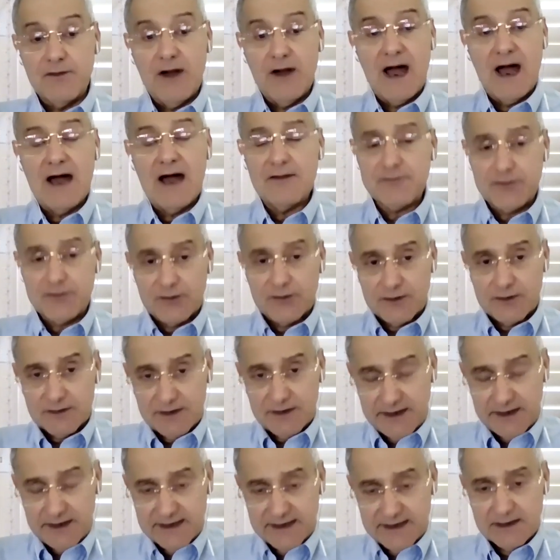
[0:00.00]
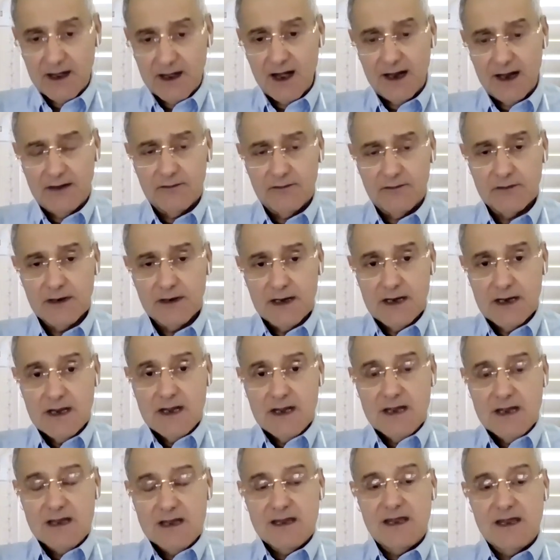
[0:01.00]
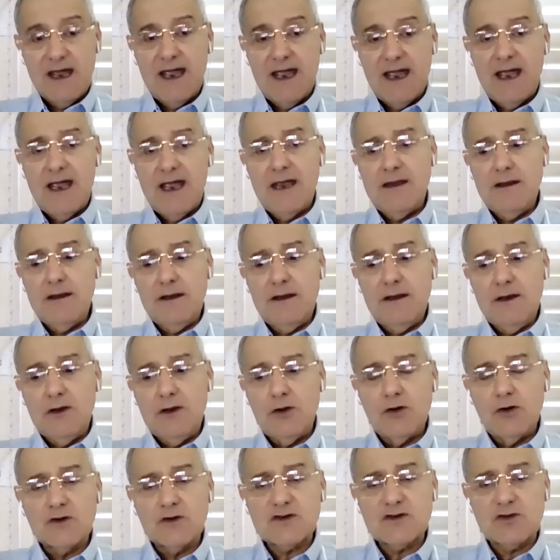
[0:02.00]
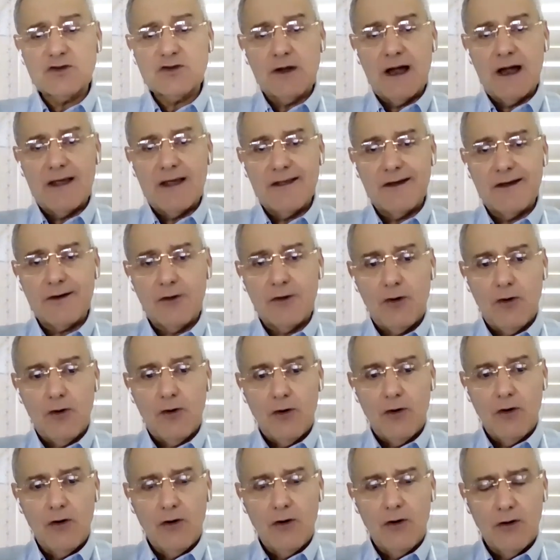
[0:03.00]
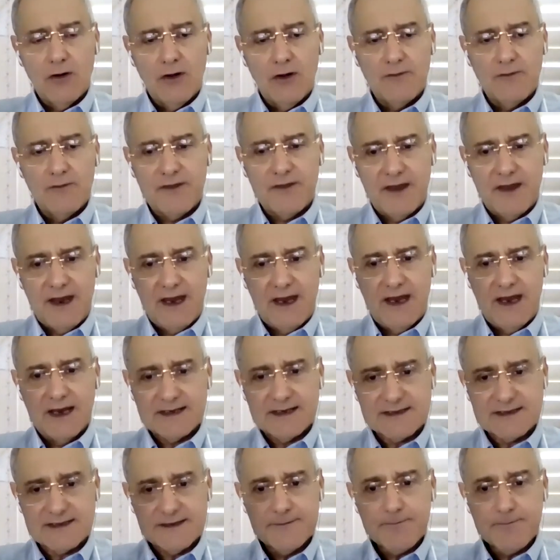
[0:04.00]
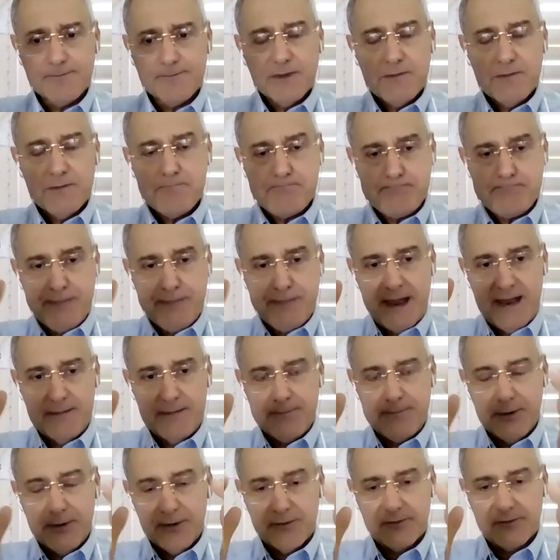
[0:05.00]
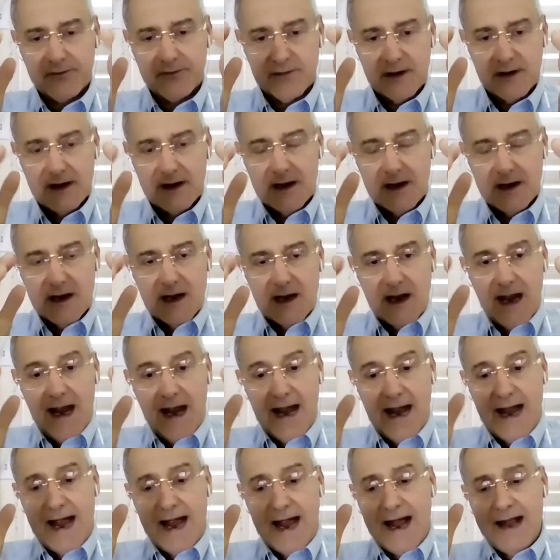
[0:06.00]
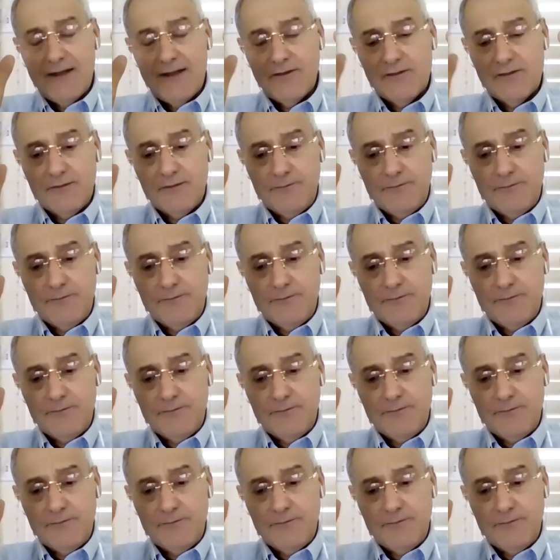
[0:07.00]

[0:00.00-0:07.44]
after he died, they used to gather all of these papers, and